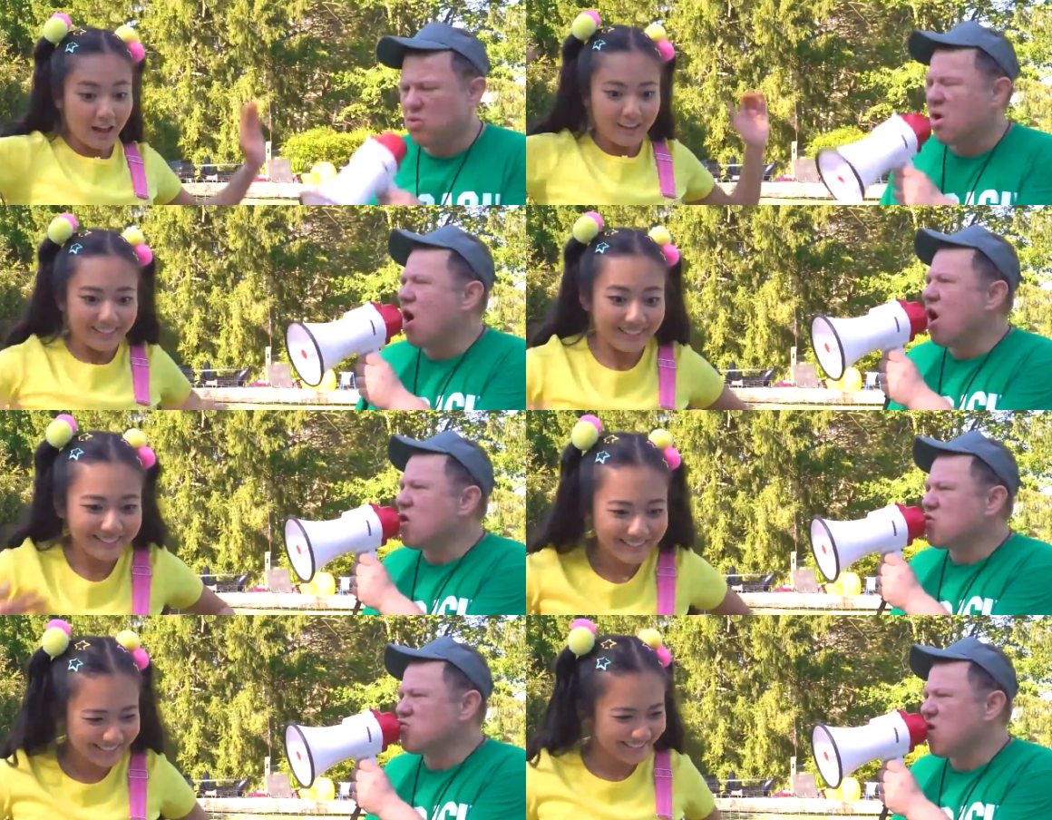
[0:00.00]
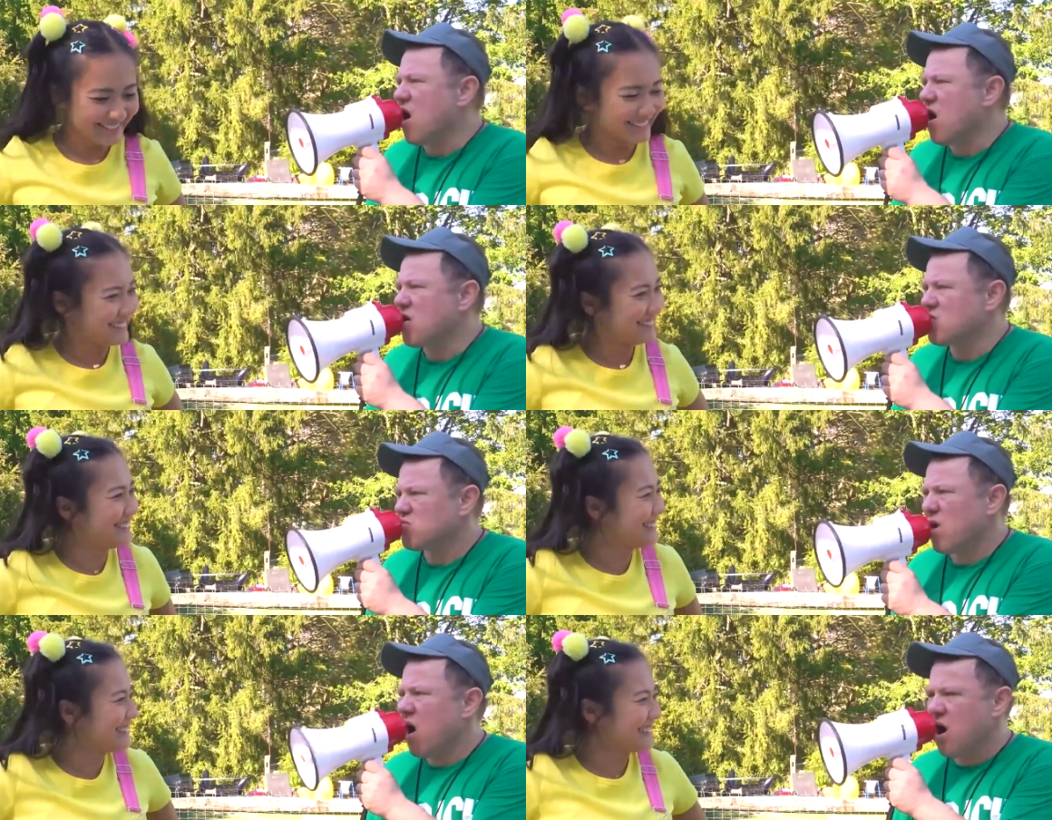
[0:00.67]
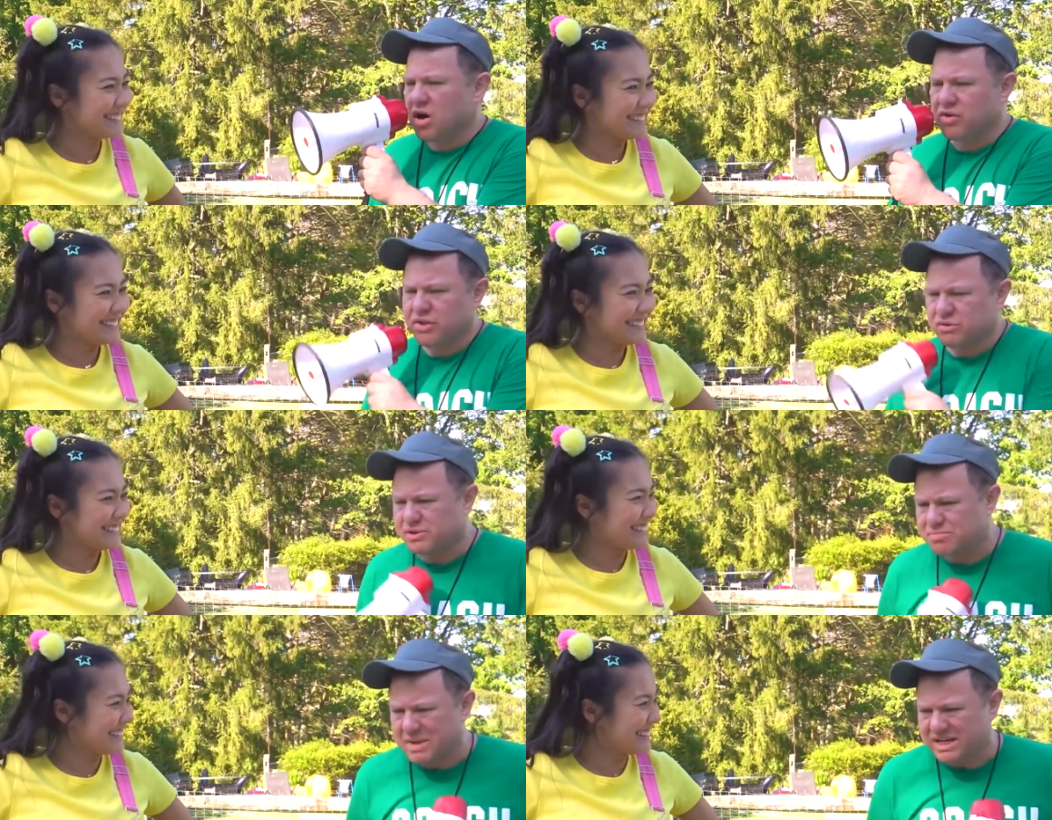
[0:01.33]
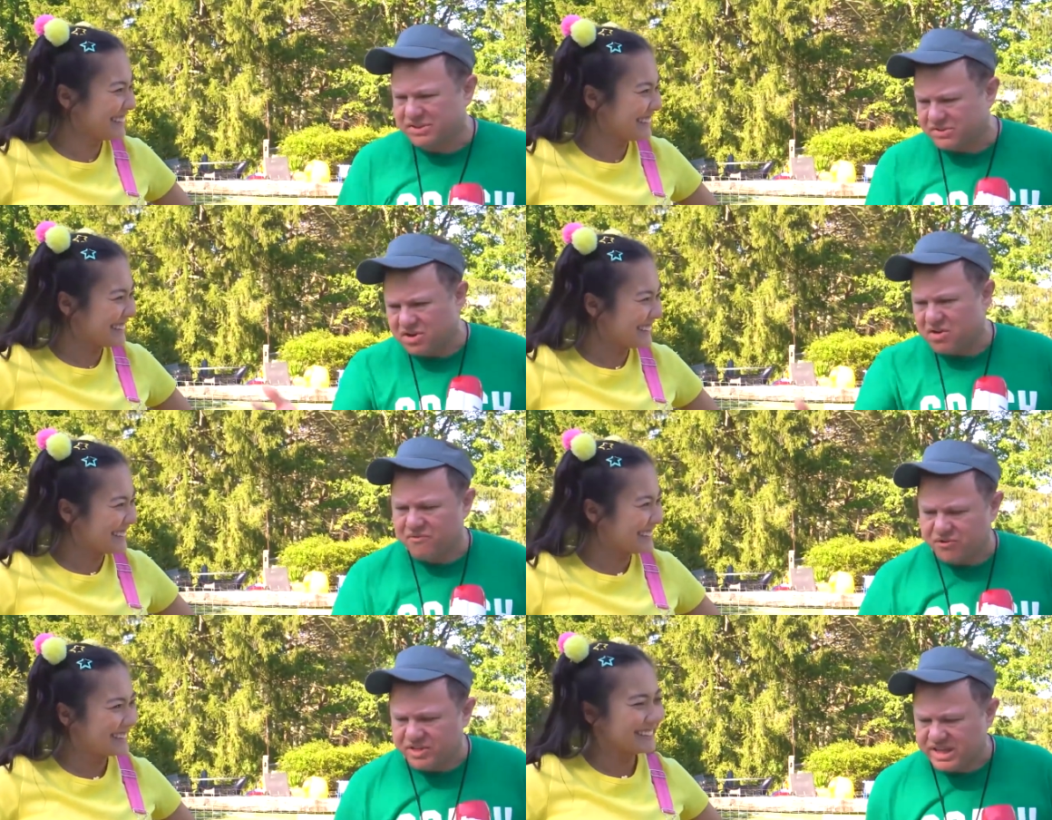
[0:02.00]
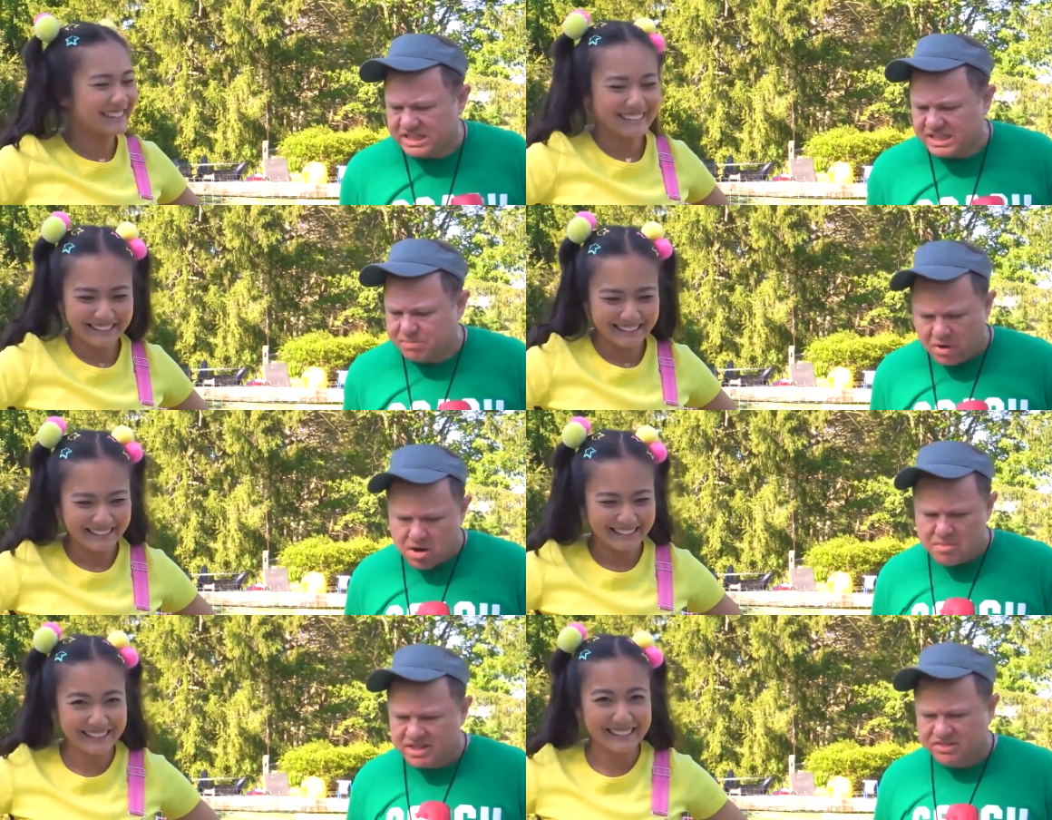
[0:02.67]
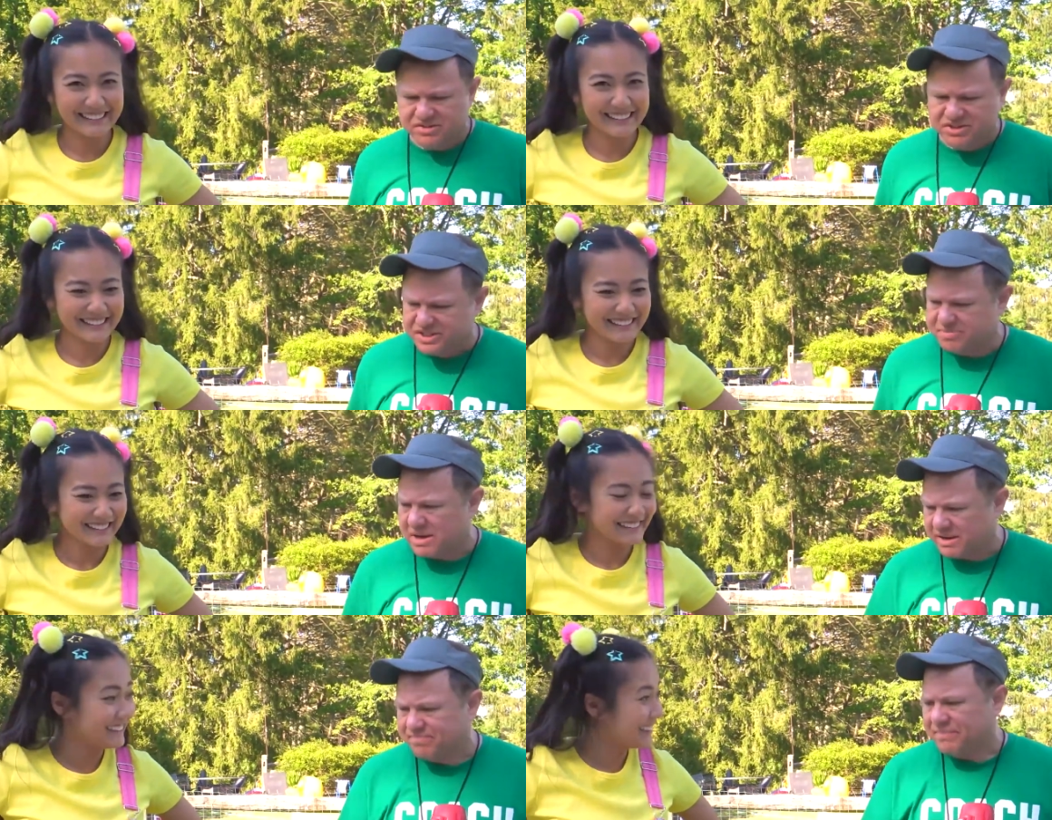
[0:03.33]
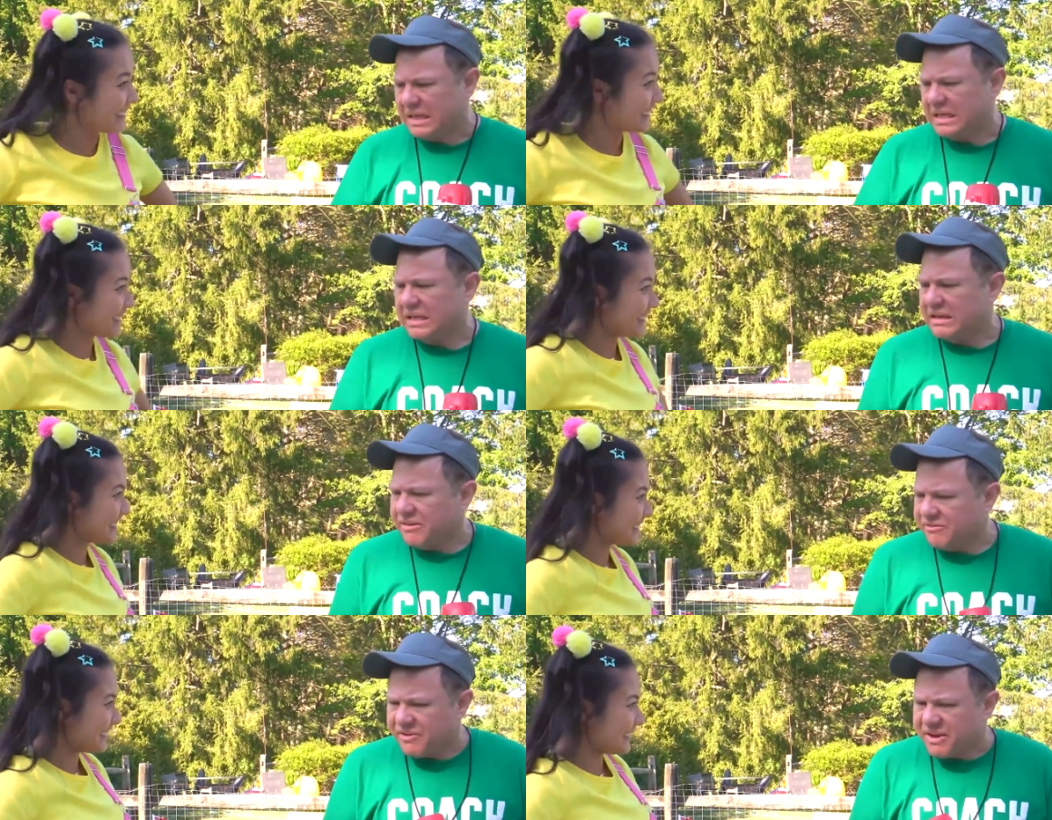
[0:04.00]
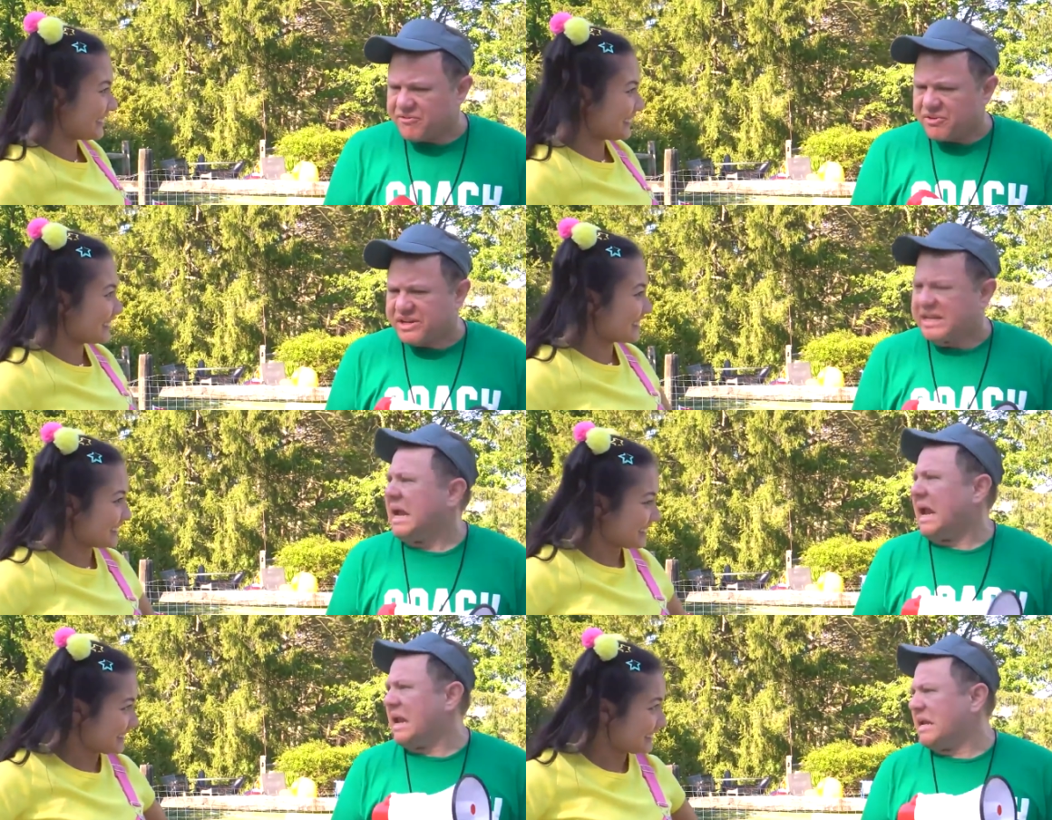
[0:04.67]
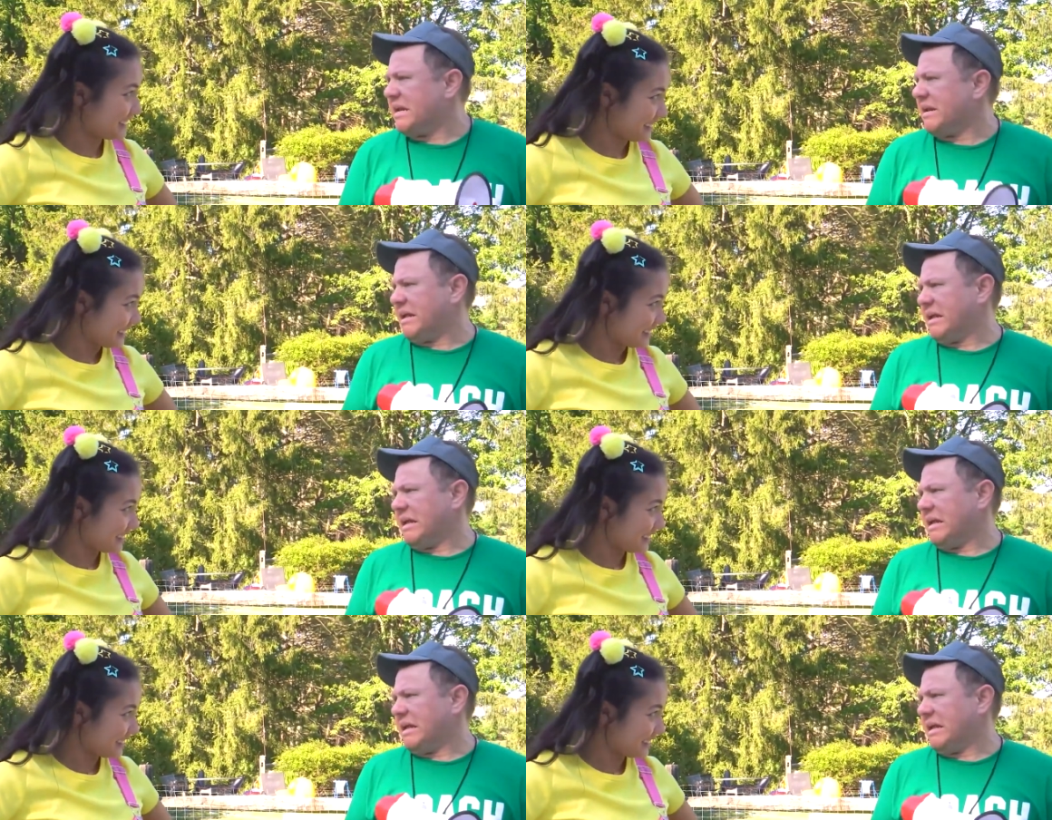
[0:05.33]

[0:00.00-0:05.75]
Speaker 1: Wrong, wrong, wrong. Those Mentos aren't for the experiment. They're just my favorite candy to